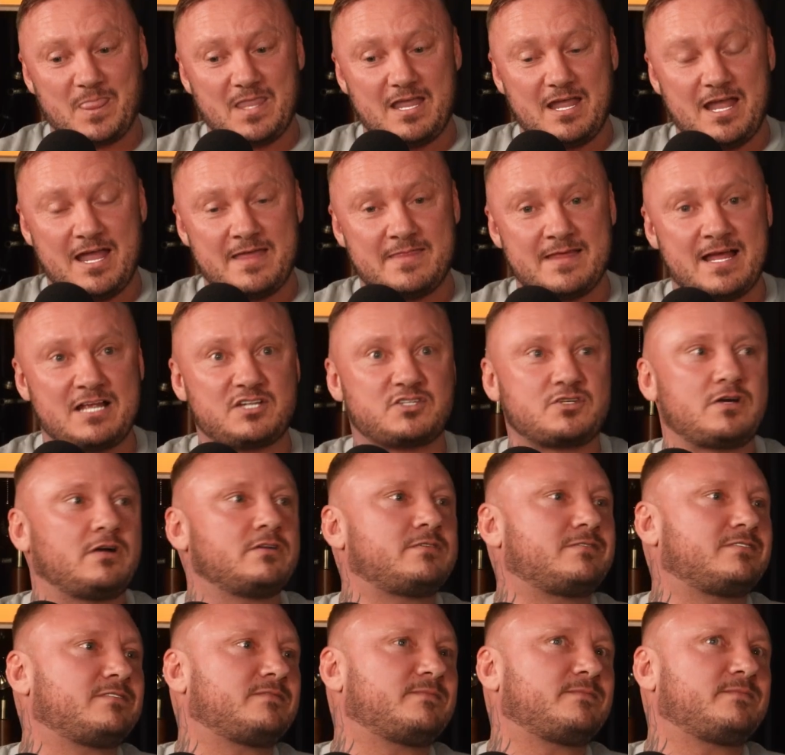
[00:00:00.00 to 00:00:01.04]
that sort of
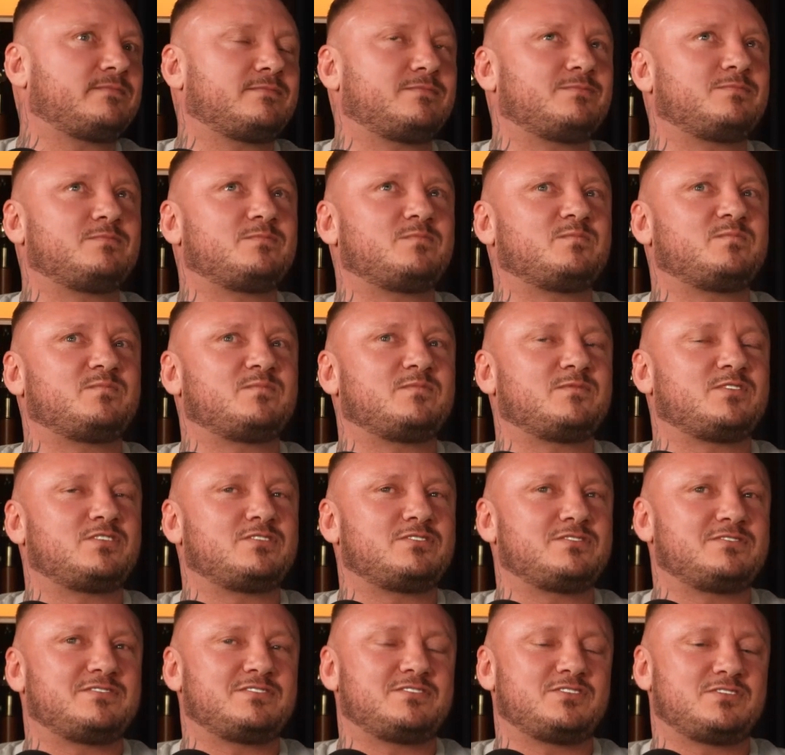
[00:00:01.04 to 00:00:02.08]

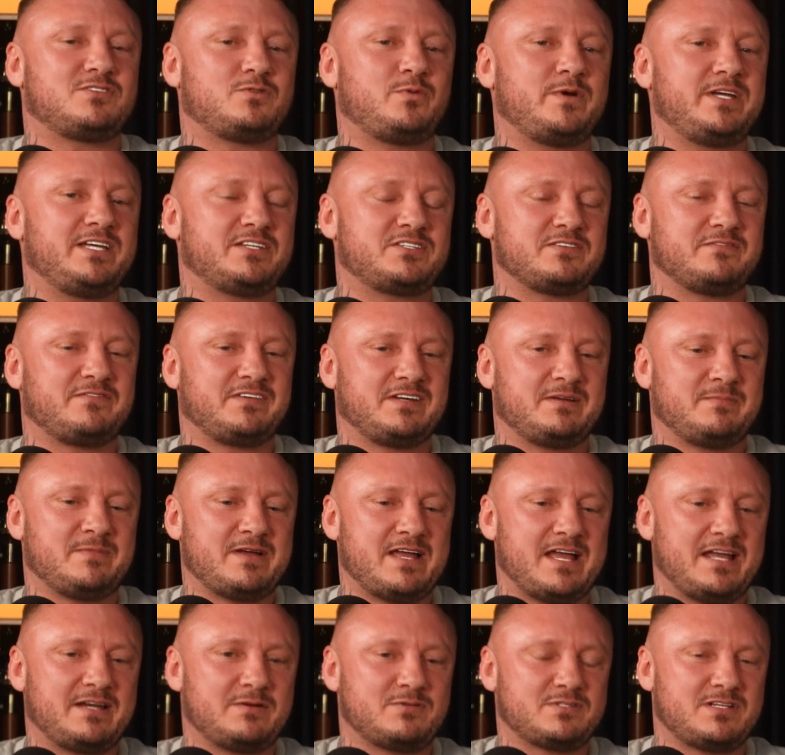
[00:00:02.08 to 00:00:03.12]
tweaked something in my
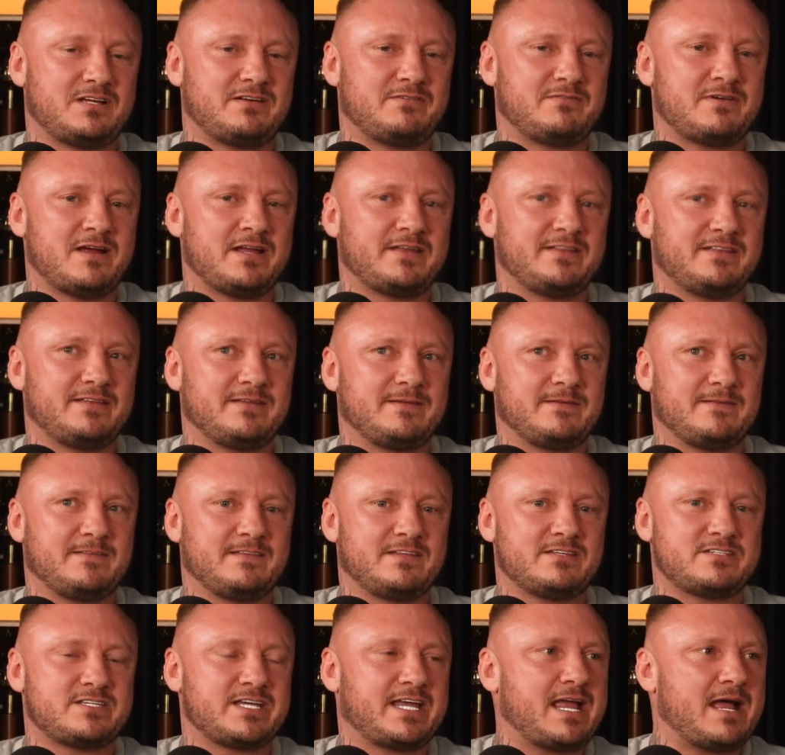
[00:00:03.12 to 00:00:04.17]
head. I was like, right,
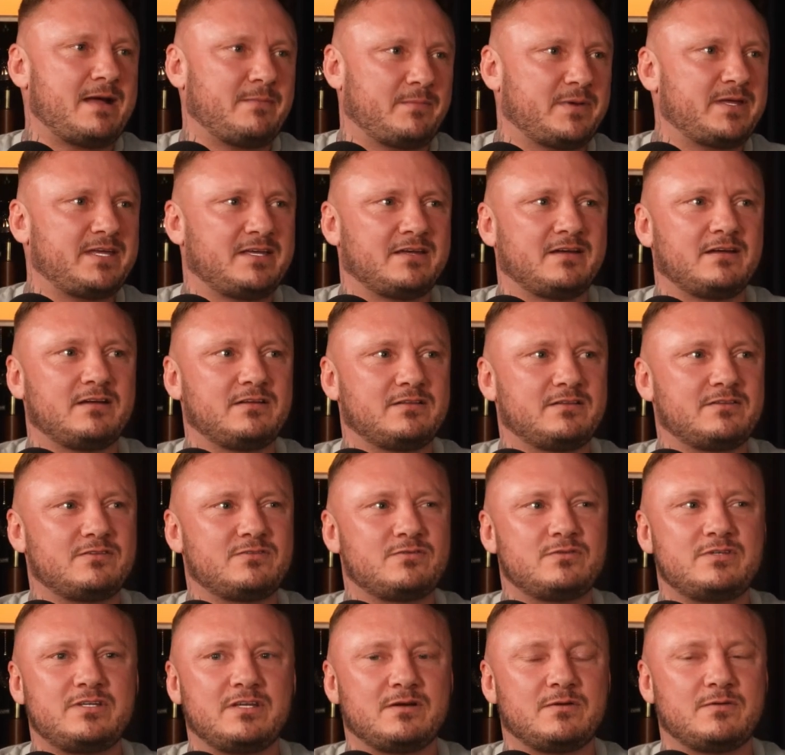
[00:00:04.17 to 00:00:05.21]
there's a gap here.
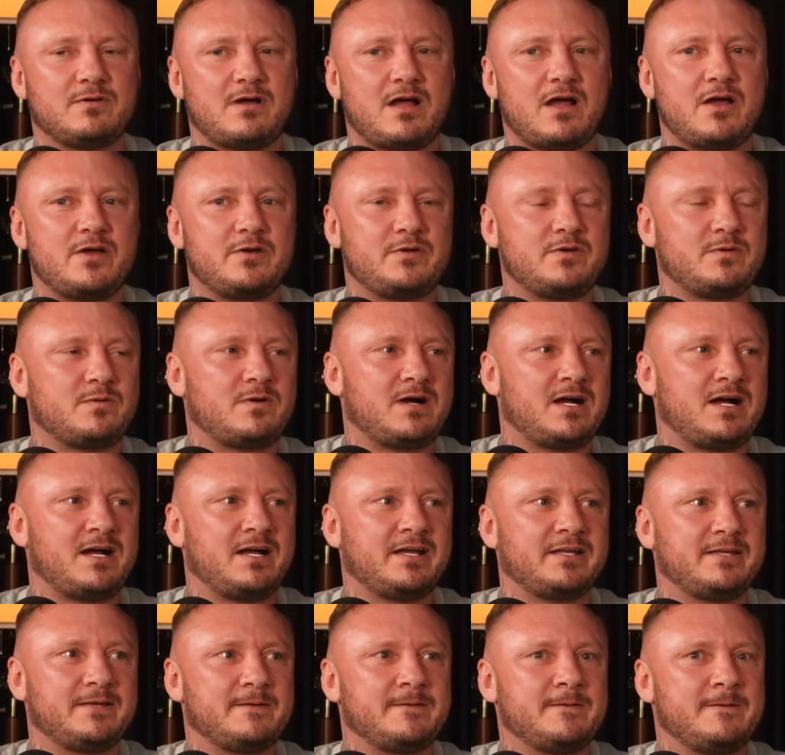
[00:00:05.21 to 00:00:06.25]
How do
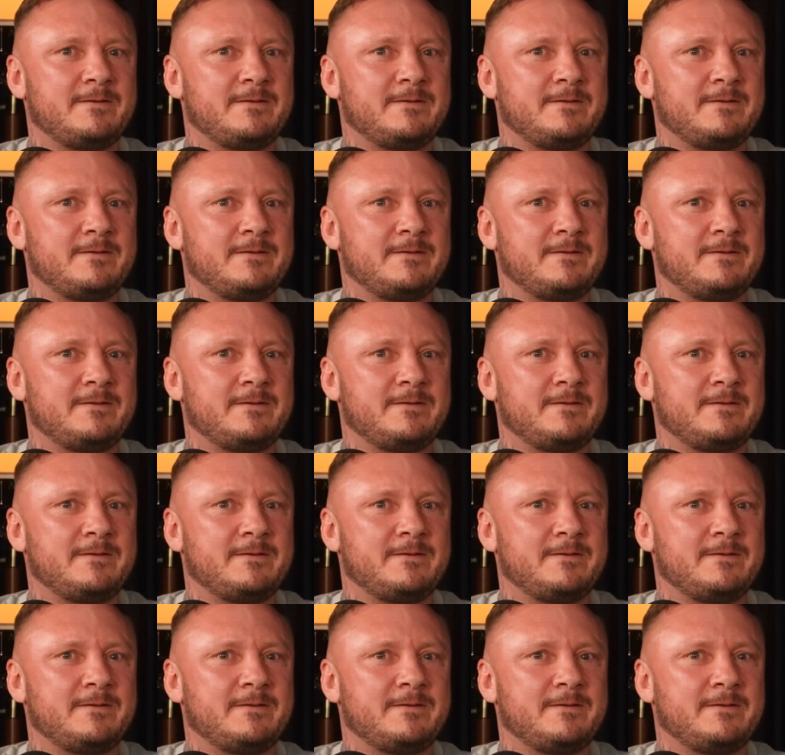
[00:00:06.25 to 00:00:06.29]
I